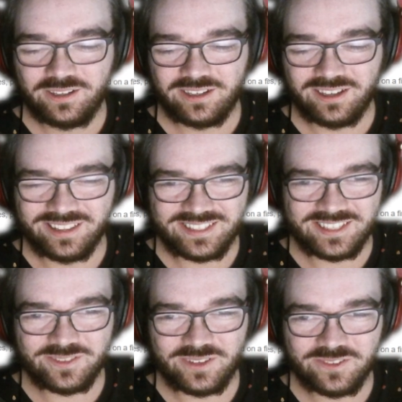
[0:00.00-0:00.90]
At least
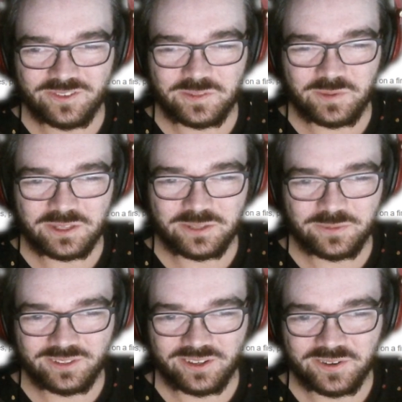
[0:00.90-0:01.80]
this one's
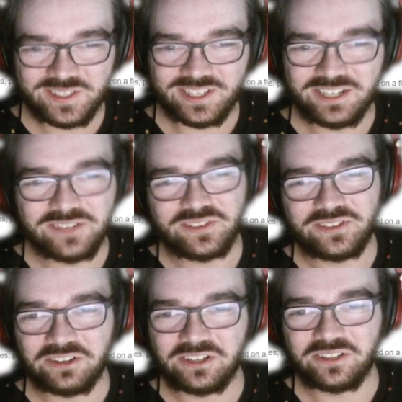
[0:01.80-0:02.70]
respectable. No one's gonna give you
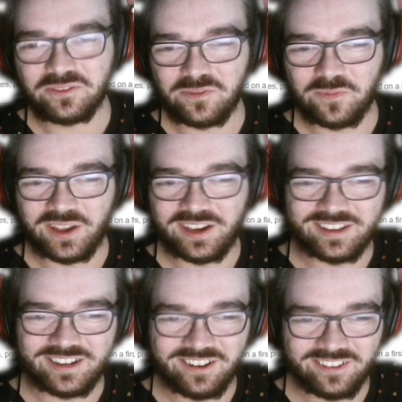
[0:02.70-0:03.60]
dirty looks for buying
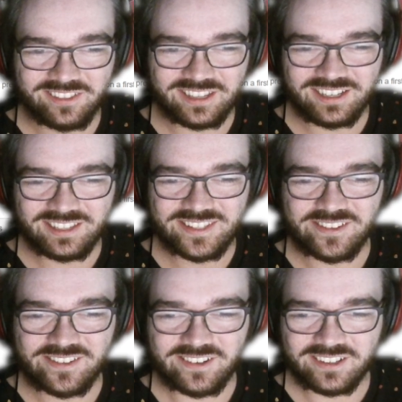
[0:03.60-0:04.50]
it, I don't think,
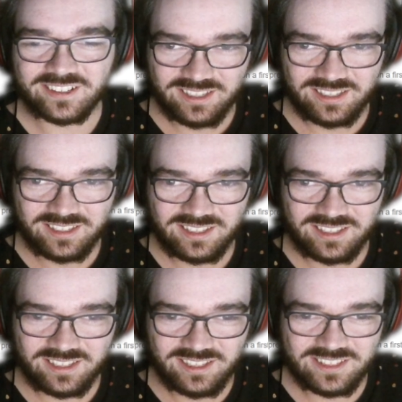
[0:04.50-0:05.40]
so
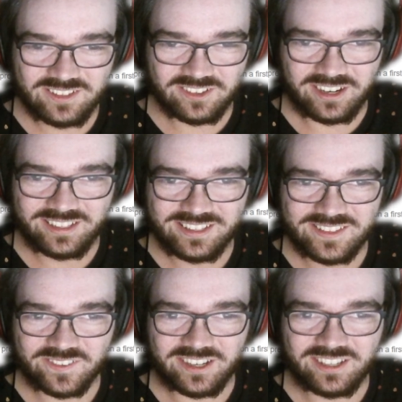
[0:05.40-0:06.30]
it's alright, it's
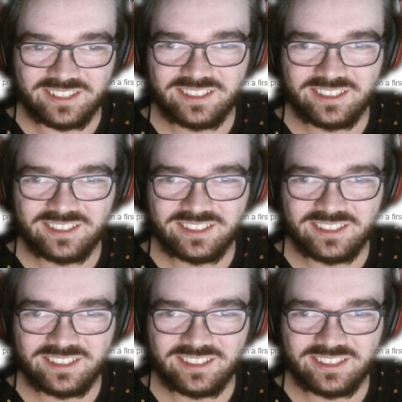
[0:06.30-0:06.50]
alright.